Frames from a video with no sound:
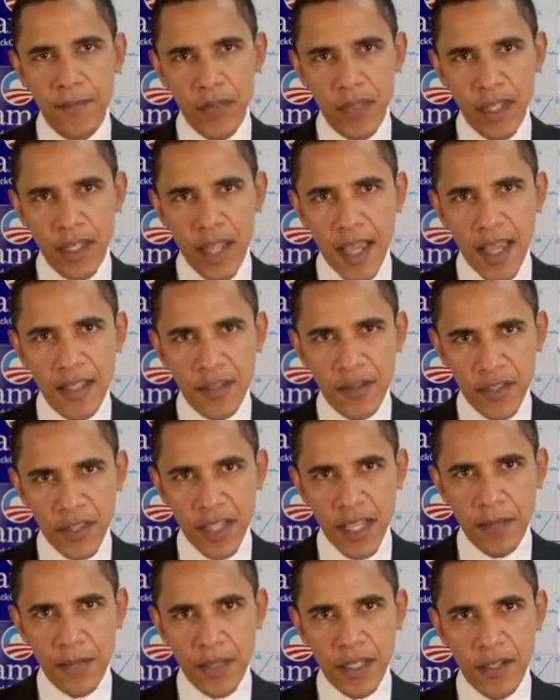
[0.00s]
the kinds of
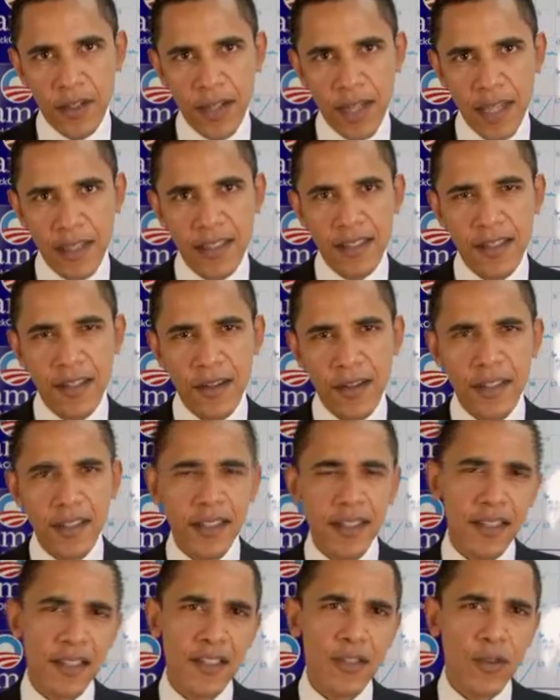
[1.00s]
steps that are necessary to
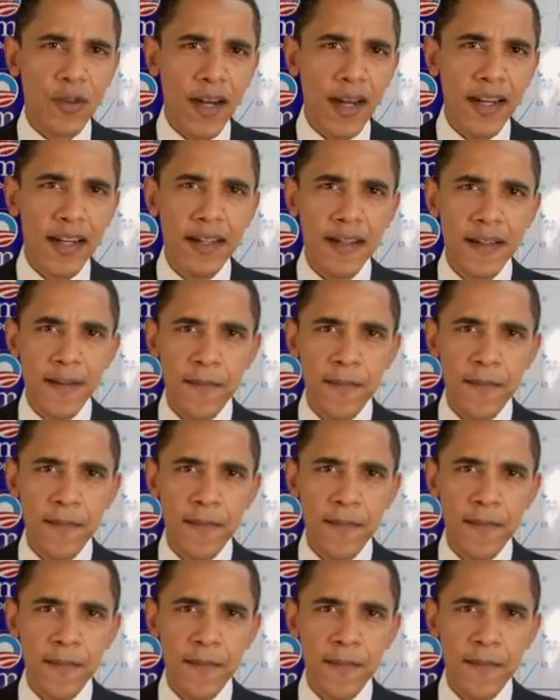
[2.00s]
constrain